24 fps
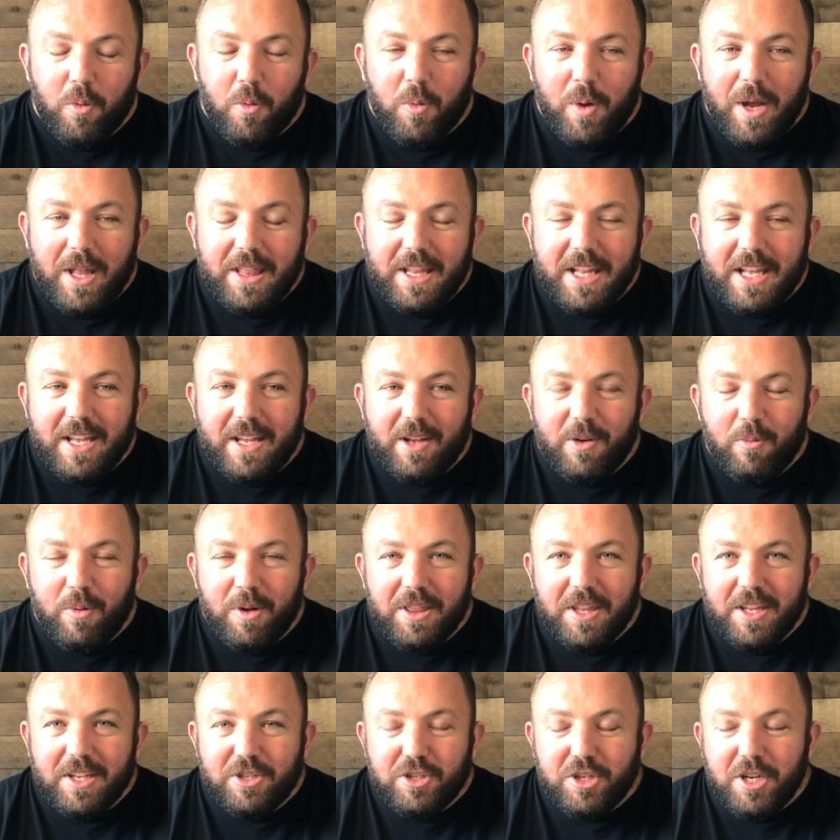When
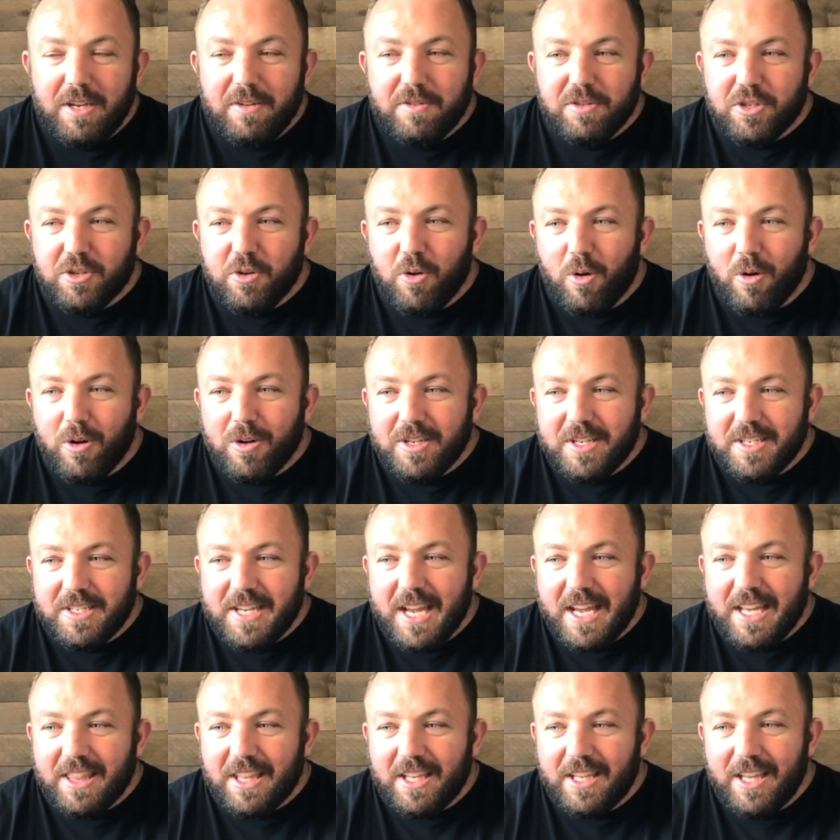the Chiefs scored to
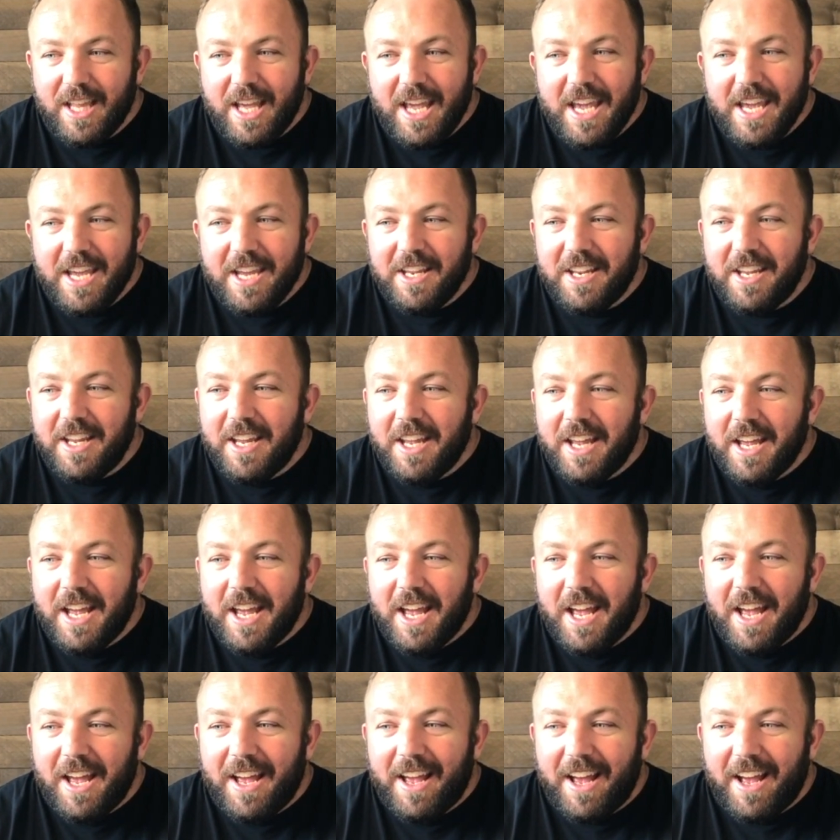take the lead
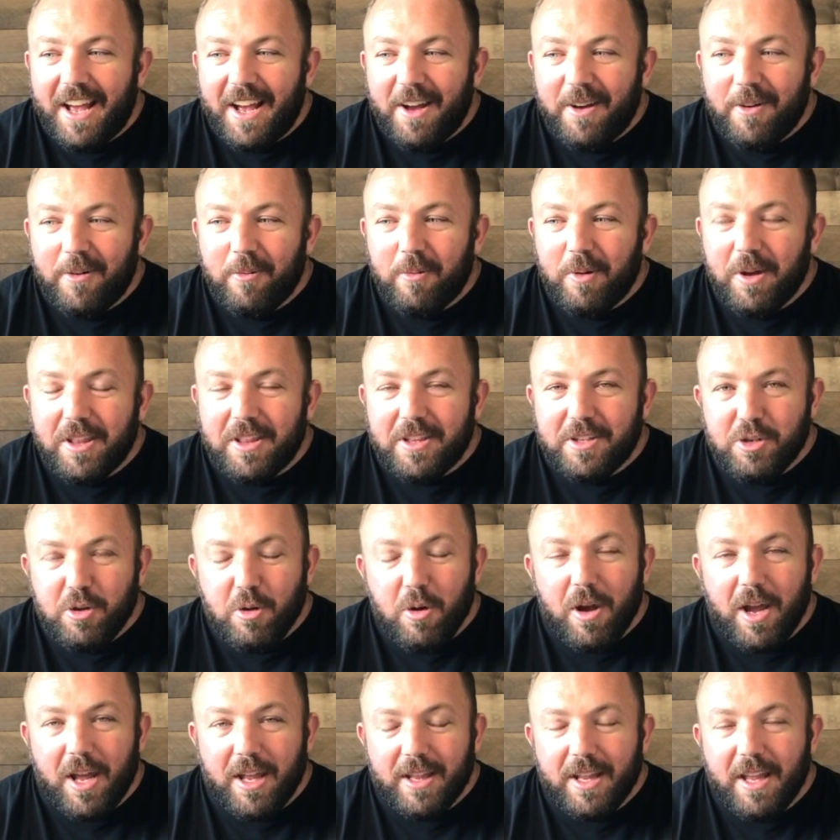with
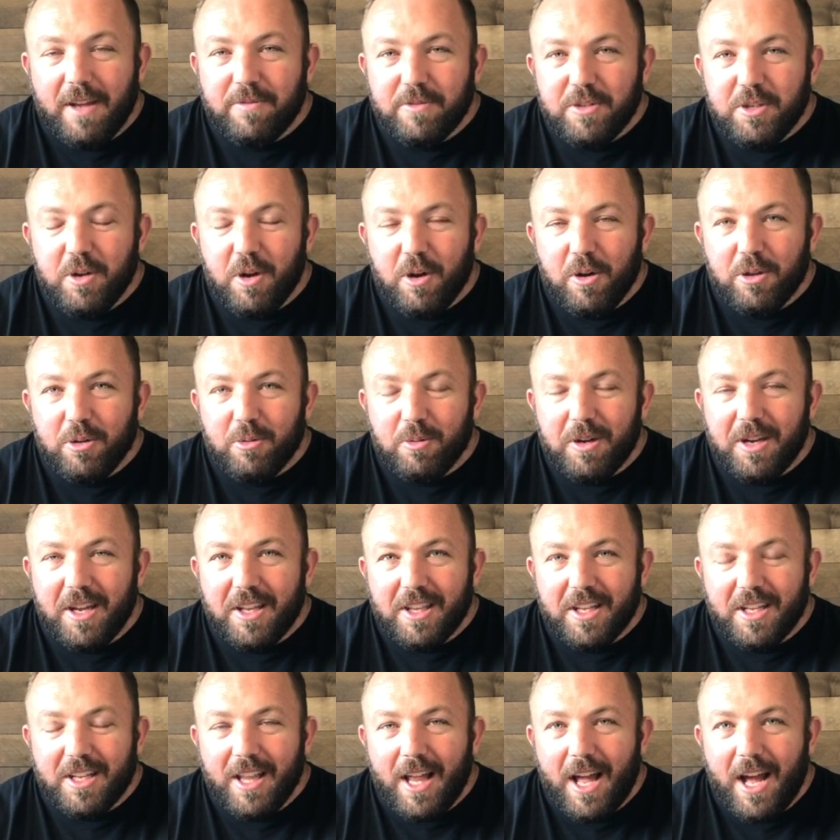left 2:03
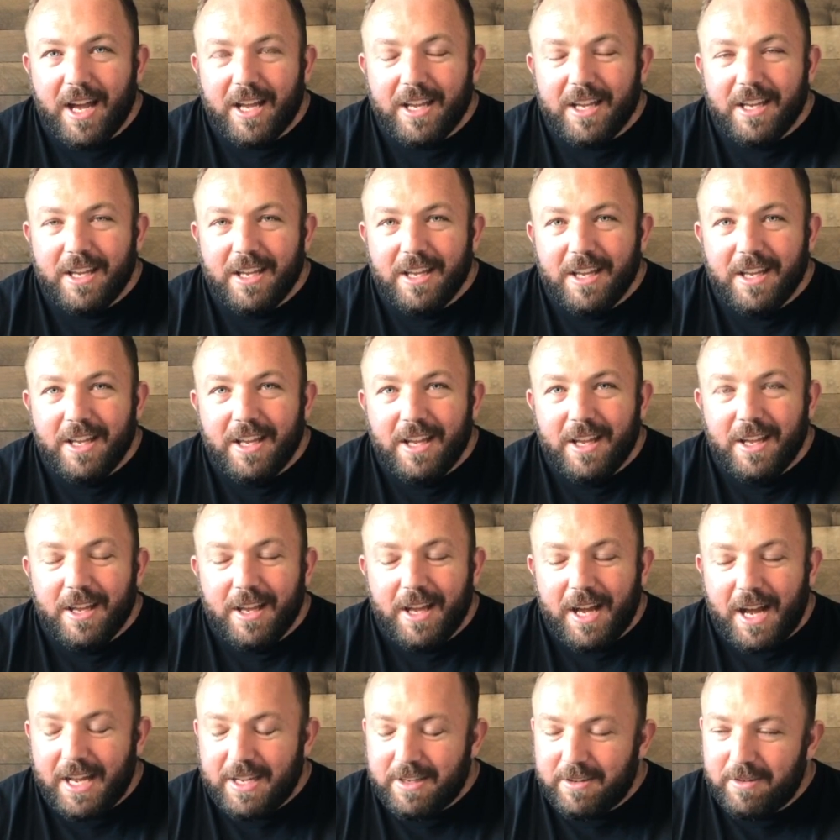on the clock,
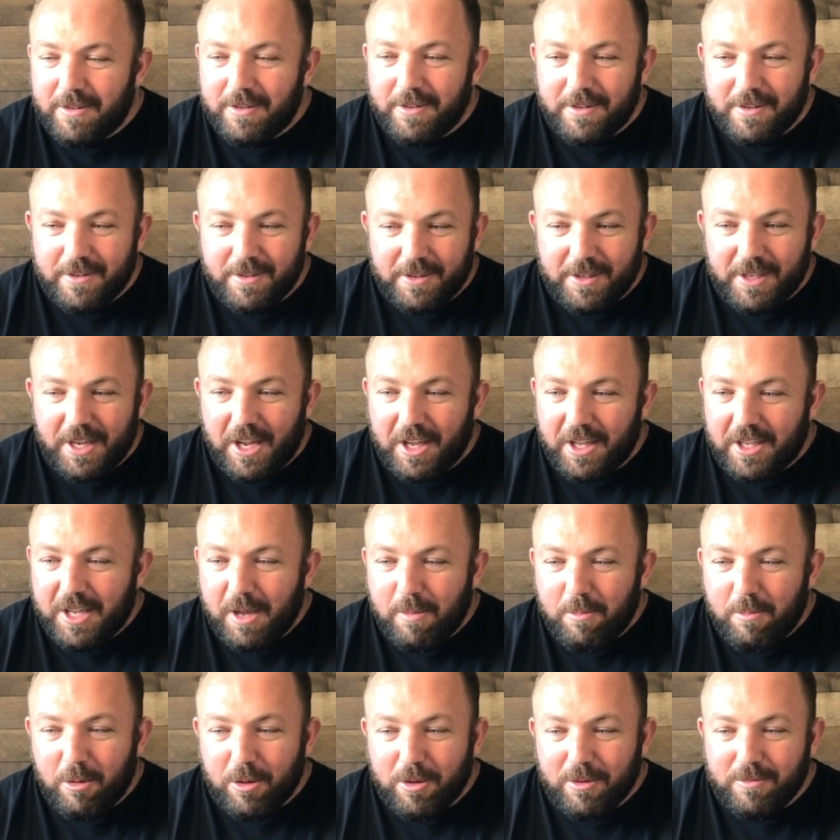a
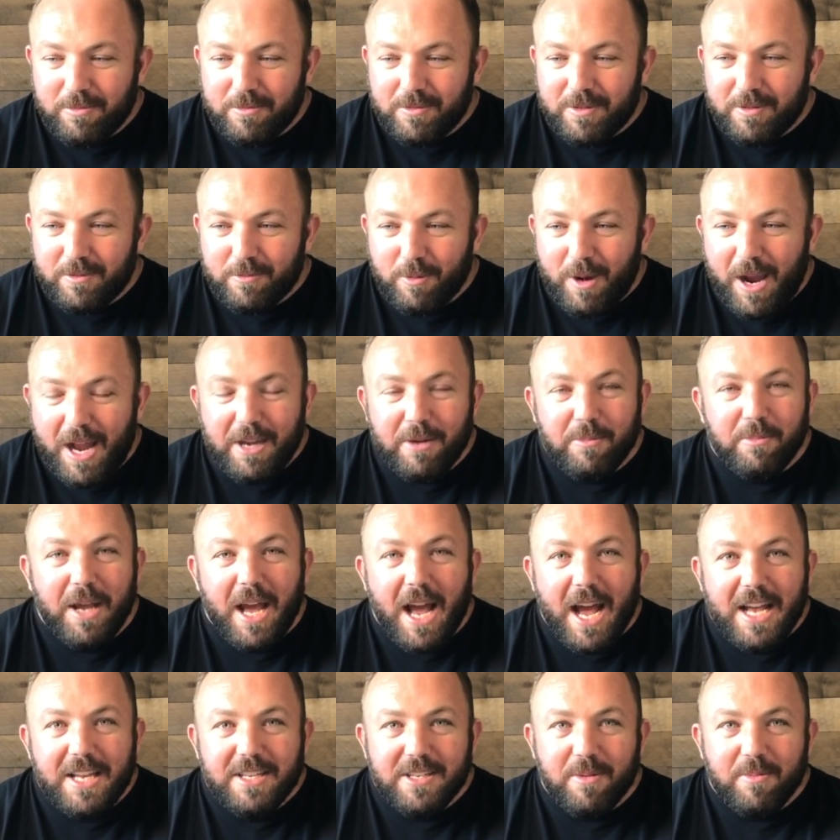couple random
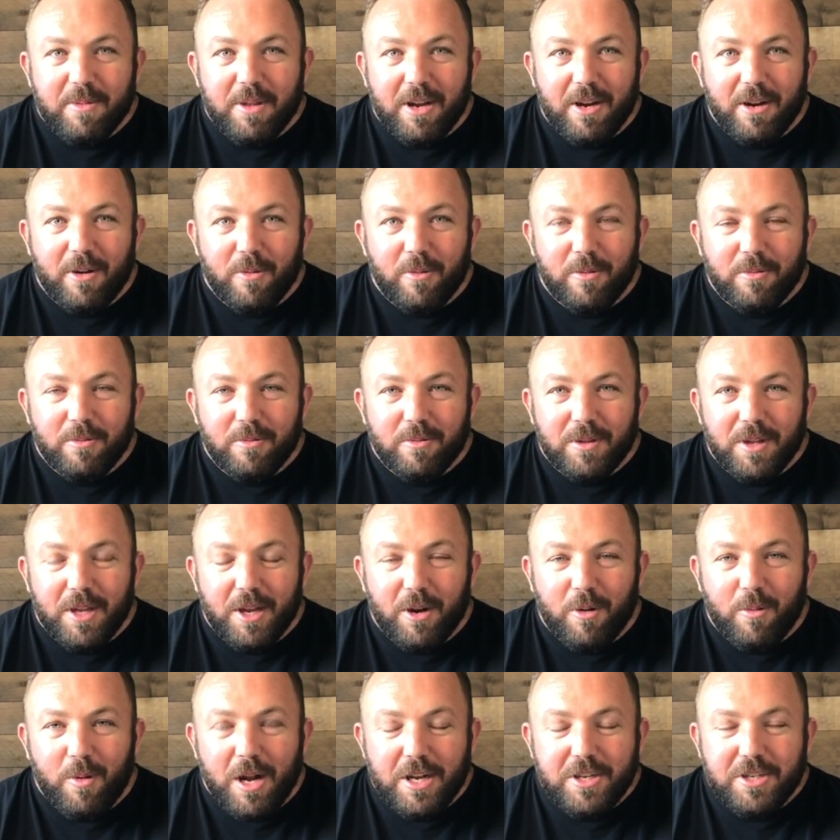guys on
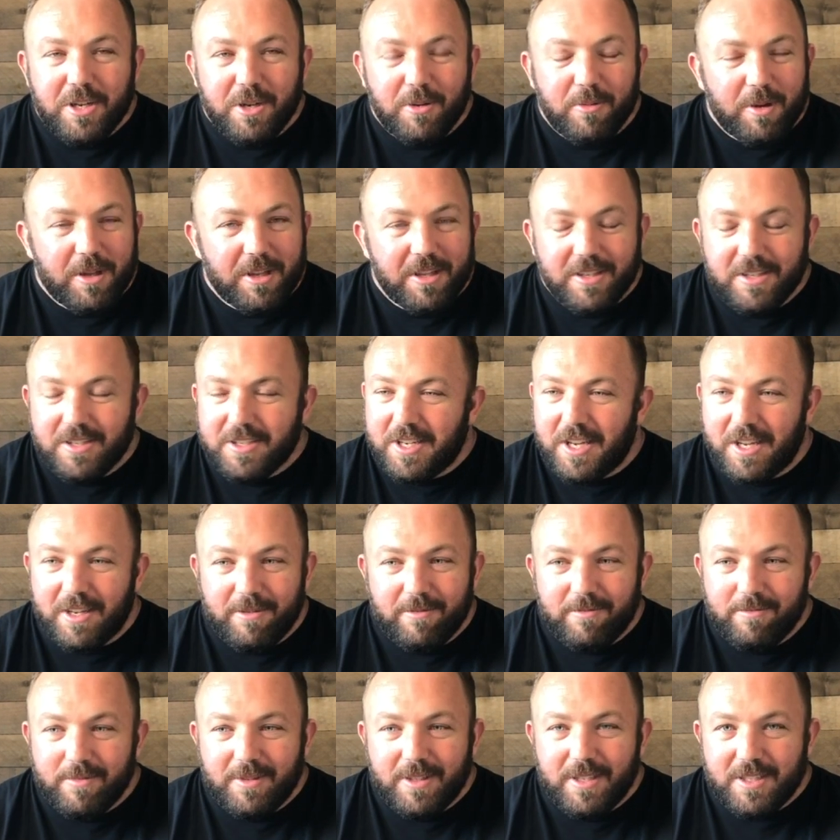there watching it with us said
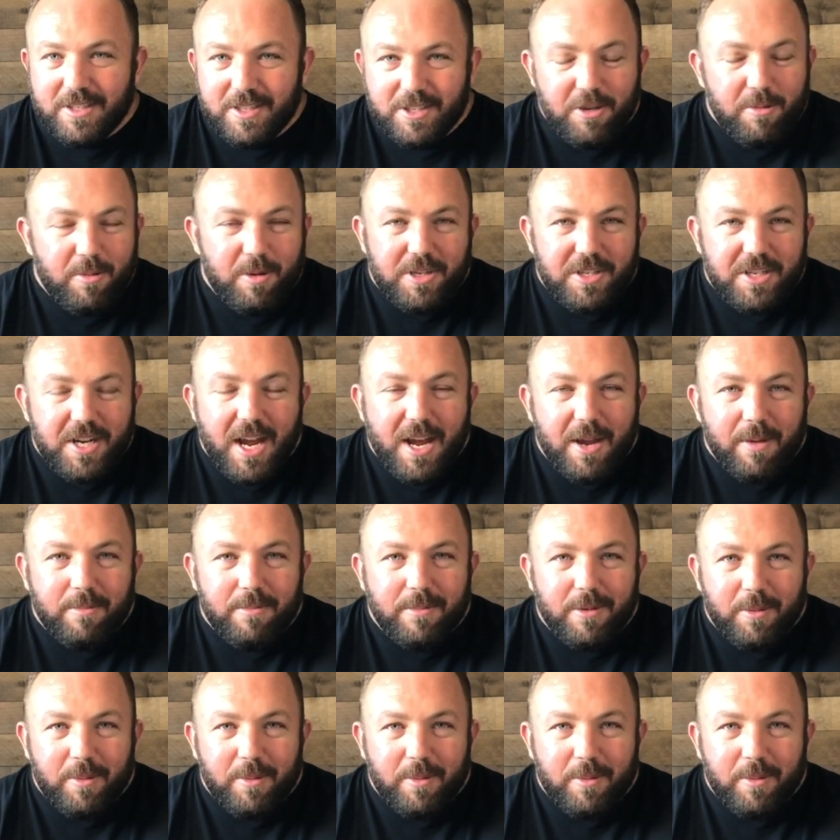it's too much time.